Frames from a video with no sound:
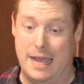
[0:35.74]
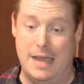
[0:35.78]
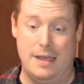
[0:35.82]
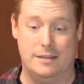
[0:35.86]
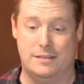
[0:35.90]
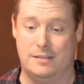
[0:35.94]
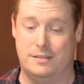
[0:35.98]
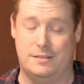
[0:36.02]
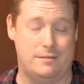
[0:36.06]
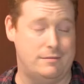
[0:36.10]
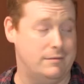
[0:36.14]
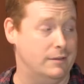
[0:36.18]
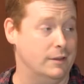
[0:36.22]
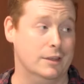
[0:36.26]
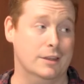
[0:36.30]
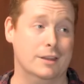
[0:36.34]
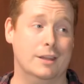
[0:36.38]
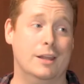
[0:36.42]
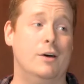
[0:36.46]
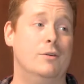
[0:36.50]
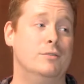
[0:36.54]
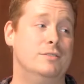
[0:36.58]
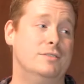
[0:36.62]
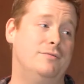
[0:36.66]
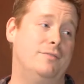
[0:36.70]
yeah, it's
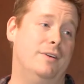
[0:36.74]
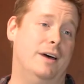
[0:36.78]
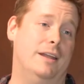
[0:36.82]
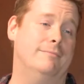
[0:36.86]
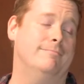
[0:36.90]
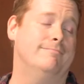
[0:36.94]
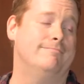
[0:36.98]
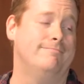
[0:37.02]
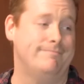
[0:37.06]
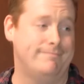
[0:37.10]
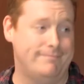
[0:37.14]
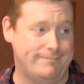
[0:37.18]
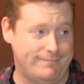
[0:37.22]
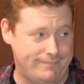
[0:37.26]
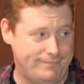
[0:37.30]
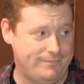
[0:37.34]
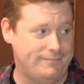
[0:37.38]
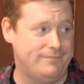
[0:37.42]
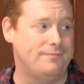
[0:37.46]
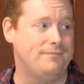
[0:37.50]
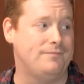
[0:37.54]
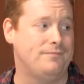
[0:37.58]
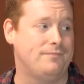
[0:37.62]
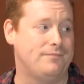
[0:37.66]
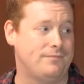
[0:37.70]
loads of fun.
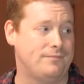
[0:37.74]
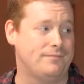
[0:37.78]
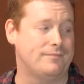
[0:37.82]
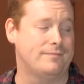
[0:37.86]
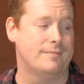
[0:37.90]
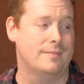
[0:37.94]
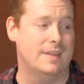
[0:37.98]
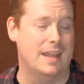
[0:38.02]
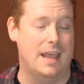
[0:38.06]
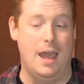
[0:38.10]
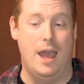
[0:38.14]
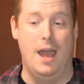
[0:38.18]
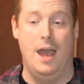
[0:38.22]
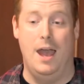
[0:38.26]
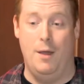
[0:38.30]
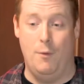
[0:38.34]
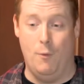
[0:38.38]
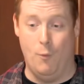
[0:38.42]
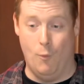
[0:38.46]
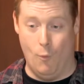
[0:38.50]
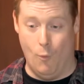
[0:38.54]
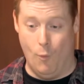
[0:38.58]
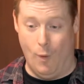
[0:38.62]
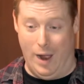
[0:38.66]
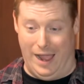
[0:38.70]
And who's in it?
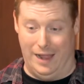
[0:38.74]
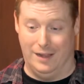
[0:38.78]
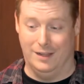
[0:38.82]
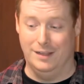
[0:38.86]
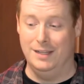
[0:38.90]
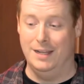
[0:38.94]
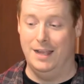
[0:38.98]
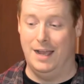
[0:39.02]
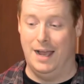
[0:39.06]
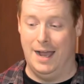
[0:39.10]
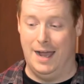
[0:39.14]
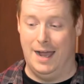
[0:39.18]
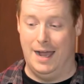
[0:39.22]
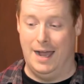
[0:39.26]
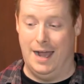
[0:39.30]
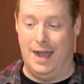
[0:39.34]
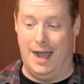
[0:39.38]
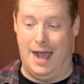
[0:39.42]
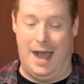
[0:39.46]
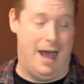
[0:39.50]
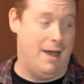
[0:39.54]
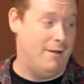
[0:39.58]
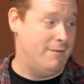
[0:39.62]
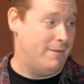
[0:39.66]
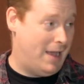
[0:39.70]
Well,
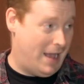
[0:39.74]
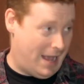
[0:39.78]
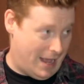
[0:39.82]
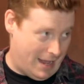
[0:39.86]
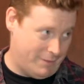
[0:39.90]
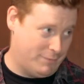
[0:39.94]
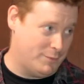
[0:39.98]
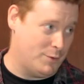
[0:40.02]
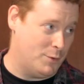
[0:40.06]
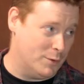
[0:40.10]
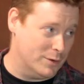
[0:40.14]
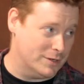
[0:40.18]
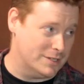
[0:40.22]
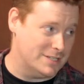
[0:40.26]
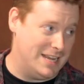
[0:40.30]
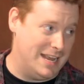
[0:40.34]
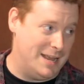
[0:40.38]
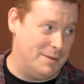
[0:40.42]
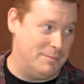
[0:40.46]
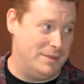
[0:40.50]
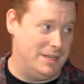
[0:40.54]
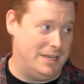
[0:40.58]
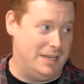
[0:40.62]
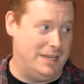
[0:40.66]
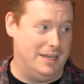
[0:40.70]
uh, I, I, of course
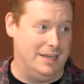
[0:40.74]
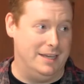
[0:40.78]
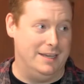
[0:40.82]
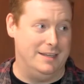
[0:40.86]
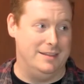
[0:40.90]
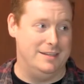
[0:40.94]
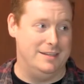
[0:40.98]
am the